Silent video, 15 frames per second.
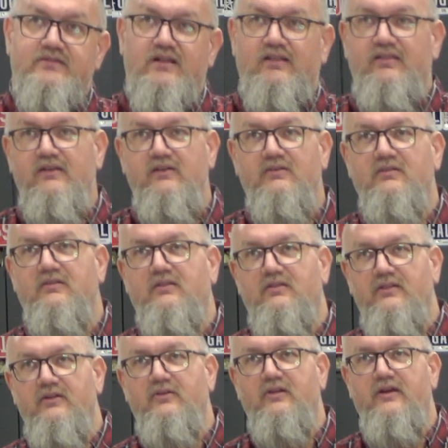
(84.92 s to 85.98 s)

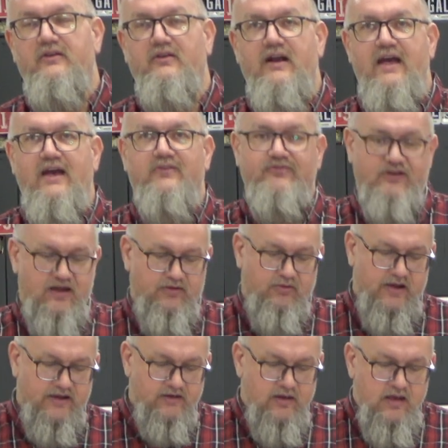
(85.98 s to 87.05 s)
little under half, not
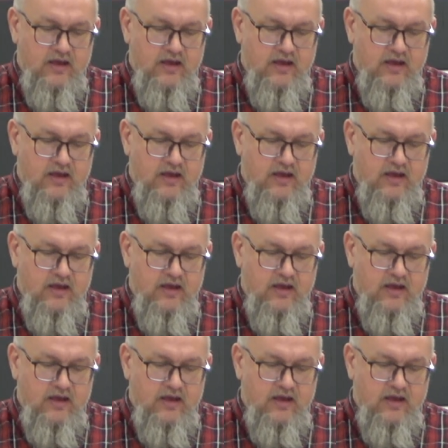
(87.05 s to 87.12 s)
quite,